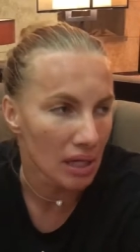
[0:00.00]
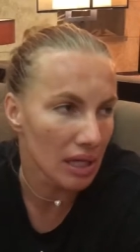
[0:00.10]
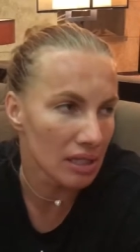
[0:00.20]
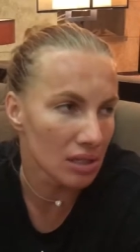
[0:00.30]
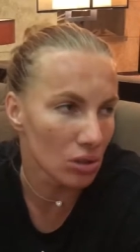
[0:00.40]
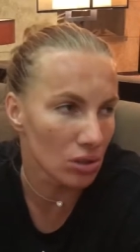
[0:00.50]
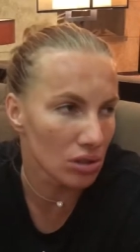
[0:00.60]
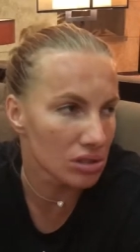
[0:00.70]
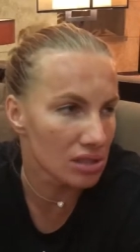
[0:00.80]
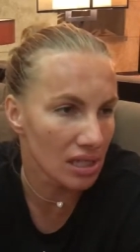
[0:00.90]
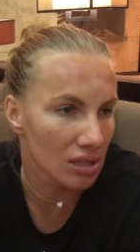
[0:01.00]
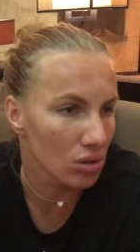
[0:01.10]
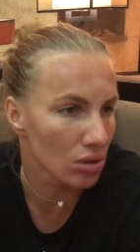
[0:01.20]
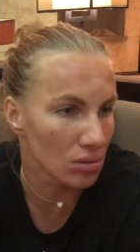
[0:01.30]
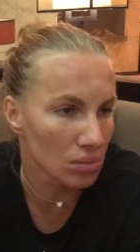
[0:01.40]
and the doctors there
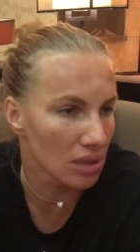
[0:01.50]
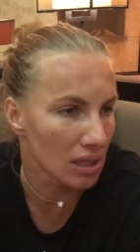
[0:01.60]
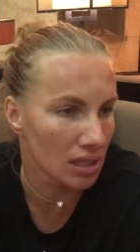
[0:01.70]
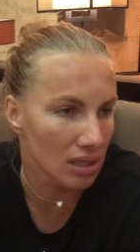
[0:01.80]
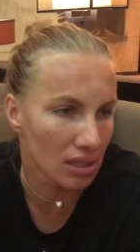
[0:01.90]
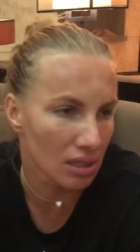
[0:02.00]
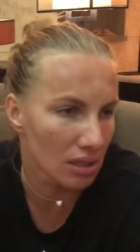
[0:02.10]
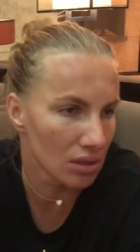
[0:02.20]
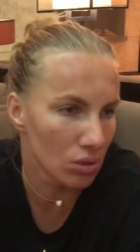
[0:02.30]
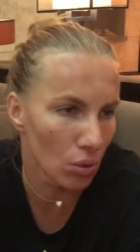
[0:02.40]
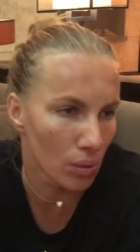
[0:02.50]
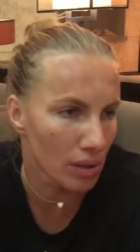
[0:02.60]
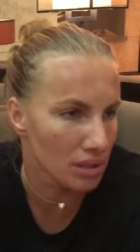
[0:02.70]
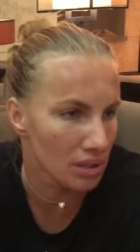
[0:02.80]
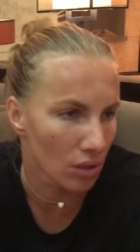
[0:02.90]
told me that 2
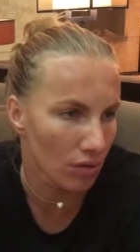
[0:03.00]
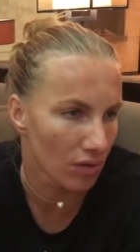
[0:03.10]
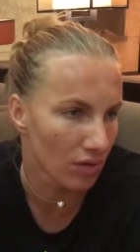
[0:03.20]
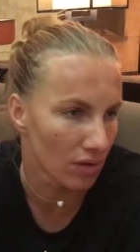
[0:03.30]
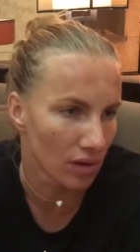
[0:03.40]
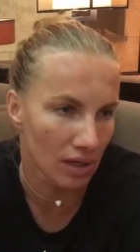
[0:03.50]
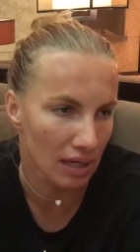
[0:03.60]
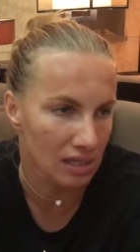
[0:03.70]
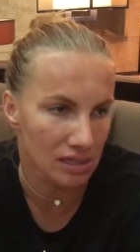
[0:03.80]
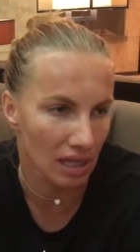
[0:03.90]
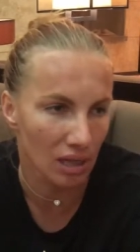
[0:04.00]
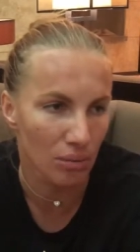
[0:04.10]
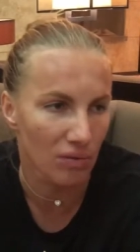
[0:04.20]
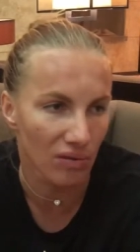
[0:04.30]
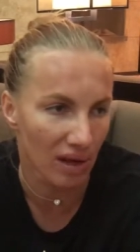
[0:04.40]
weeks of rest, I'll
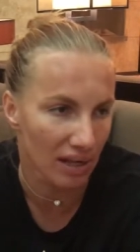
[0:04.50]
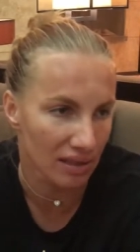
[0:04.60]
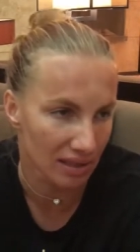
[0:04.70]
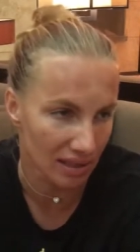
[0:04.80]
be fine.